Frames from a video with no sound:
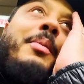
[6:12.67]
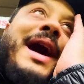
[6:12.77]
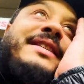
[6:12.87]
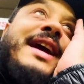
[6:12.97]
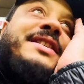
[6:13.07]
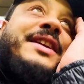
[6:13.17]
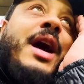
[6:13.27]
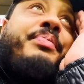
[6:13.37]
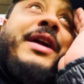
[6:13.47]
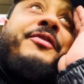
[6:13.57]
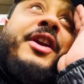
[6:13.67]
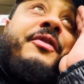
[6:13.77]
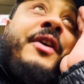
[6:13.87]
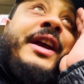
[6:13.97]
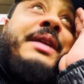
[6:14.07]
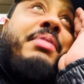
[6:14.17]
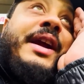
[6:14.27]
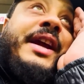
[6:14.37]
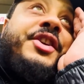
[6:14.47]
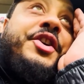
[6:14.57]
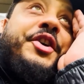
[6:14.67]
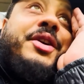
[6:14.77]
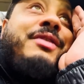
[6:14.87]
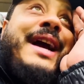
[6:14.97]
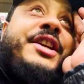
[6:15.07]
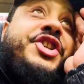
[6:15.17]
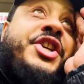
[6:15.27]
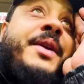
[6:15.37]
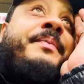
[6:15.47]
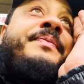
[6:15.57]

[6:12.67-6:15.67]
my days are now Brentford are fucking breaking. You couldn't write this shit.